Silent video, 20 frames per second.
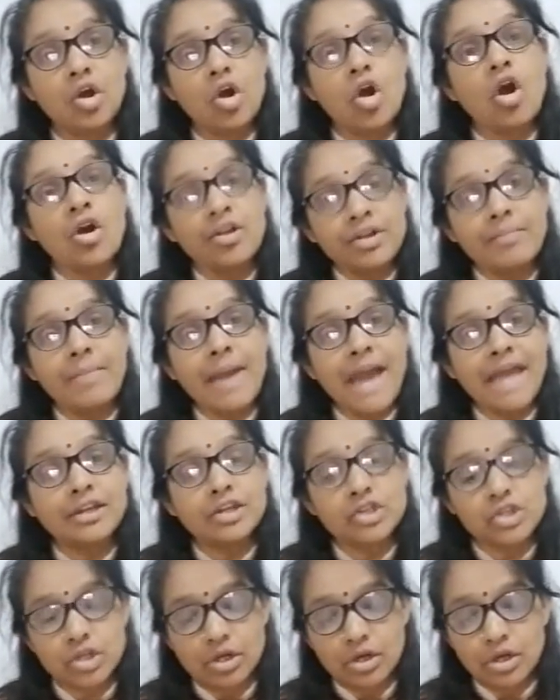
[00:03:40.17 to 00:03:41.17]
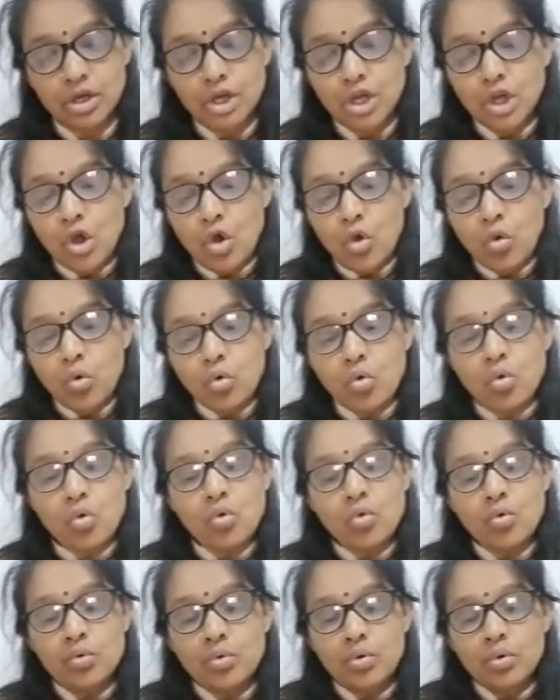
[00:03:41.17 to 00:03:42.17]
or a manager
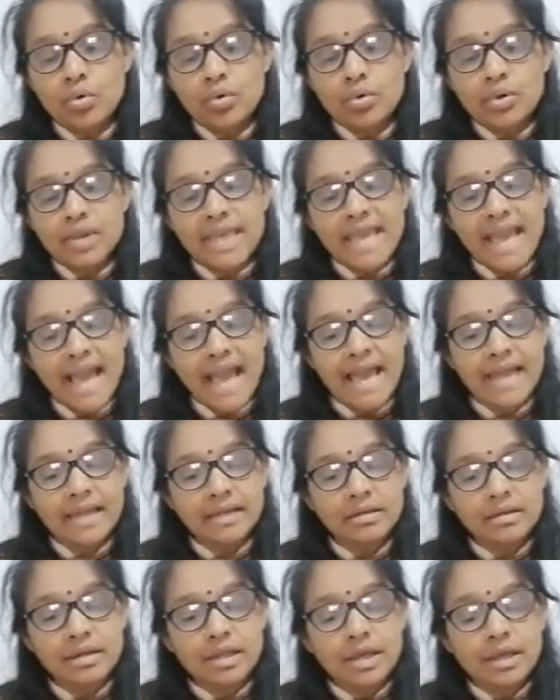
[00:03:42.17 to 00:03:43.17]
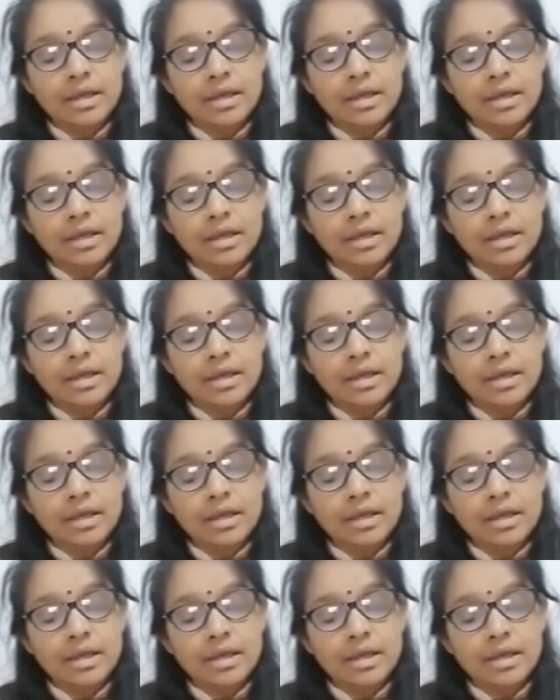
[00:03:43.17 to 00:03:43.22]
who can